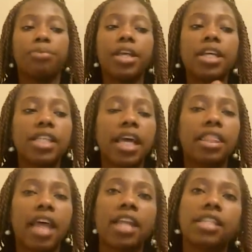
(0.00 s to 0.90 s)
things
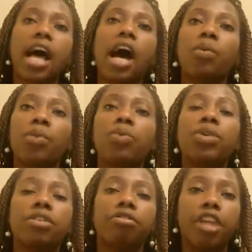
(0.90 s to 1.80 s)
like that is how we
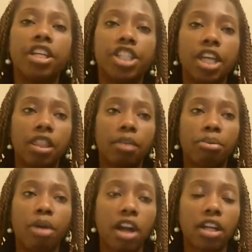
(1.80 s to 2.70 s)
would differentiate the
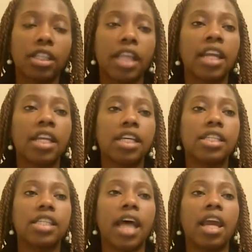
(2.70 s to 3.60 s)
product that it
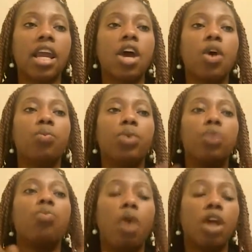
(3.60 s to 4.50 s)
is that
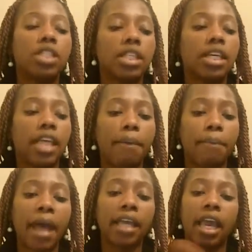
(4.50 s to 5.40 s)
we want to
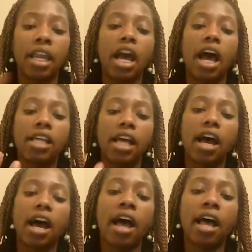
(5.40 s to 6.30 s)
get back and
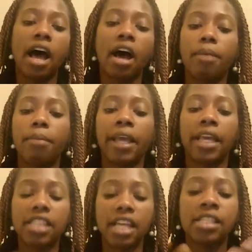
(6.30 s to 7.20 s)
I
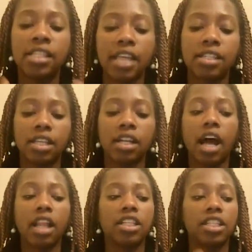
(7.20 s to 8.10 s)
guess assess the
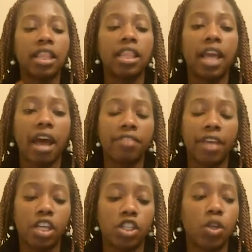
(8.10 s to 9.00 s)
knowledge that they
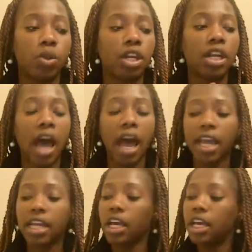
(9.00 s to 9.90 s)
gained. So the
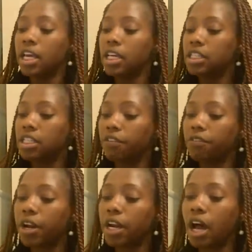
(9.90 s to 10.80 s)
9
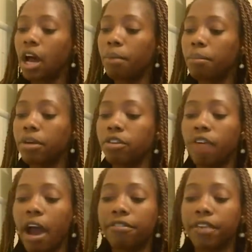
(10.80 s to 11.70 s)
different
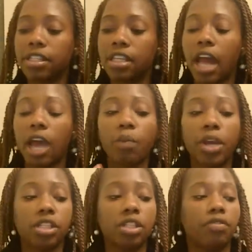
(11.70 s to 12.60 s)
graphics, the 9
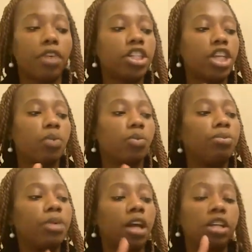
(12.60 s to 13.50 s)
ways to differentiate
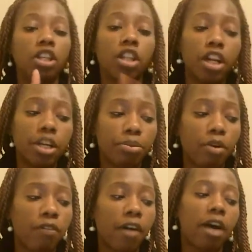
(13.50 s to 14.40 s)
would be under learning
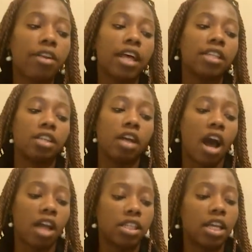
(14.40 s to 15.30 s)
profile. That's the
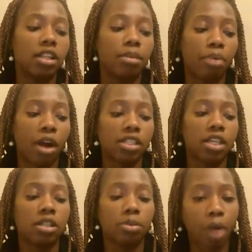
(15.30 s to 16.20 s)
content, the
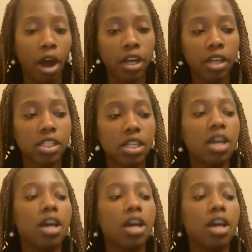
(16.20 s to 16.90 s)
process, the product.